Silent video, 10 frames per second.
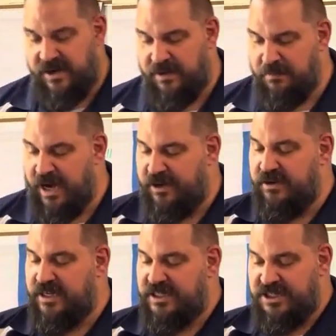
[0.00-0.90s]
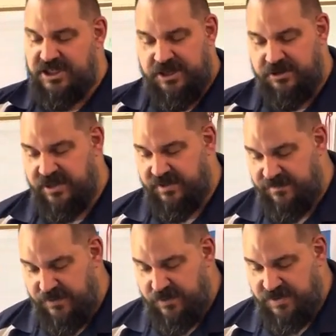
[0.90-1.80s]
modern gender
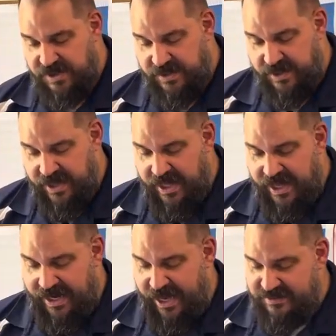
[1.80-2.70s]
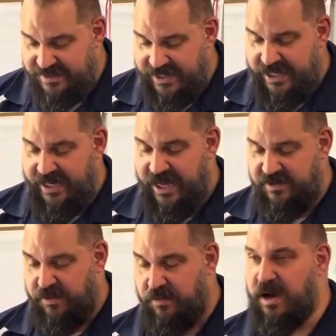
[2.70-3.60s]
confusion and how sin
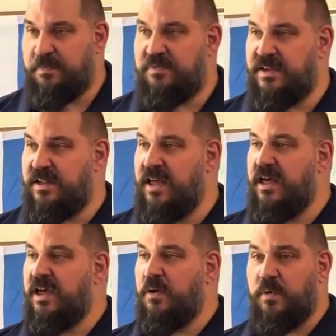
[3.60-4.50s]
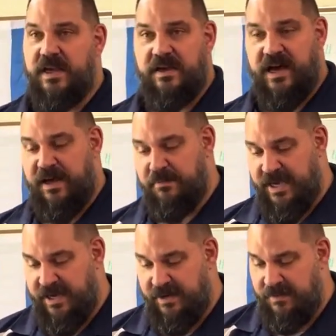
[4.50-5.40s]
has corrupted what Yah
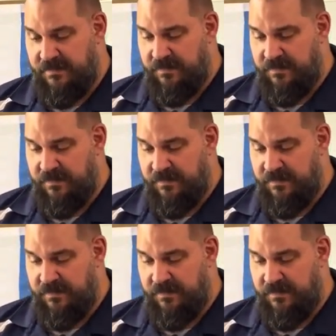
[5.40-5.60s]
made.